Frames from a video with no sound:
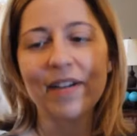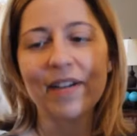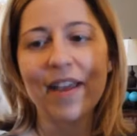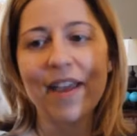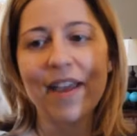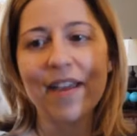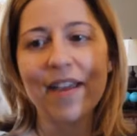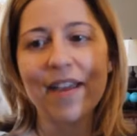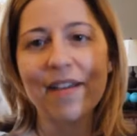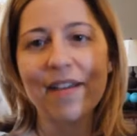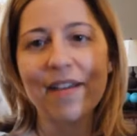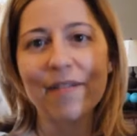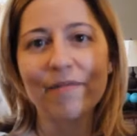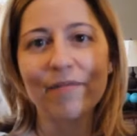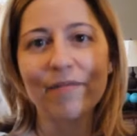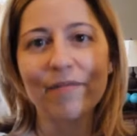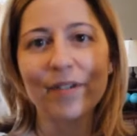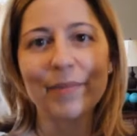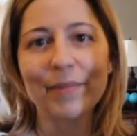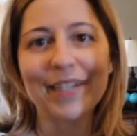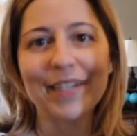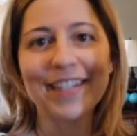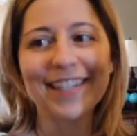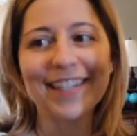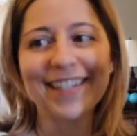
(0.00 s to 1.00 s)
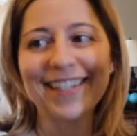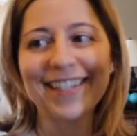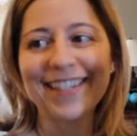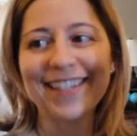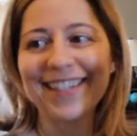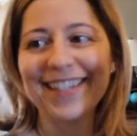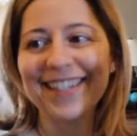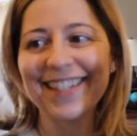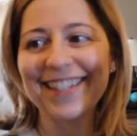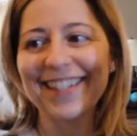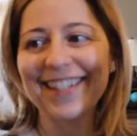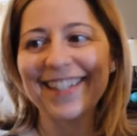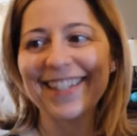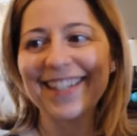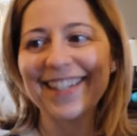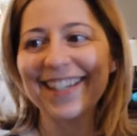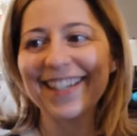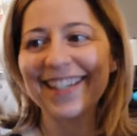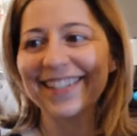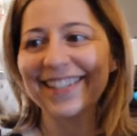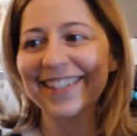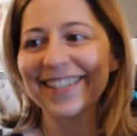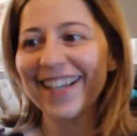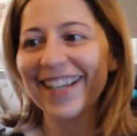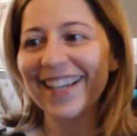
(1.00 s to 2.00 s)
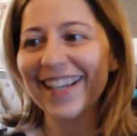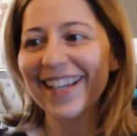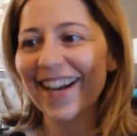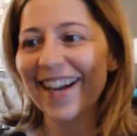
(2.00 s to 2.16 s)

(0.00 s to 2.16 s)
everybody can see it.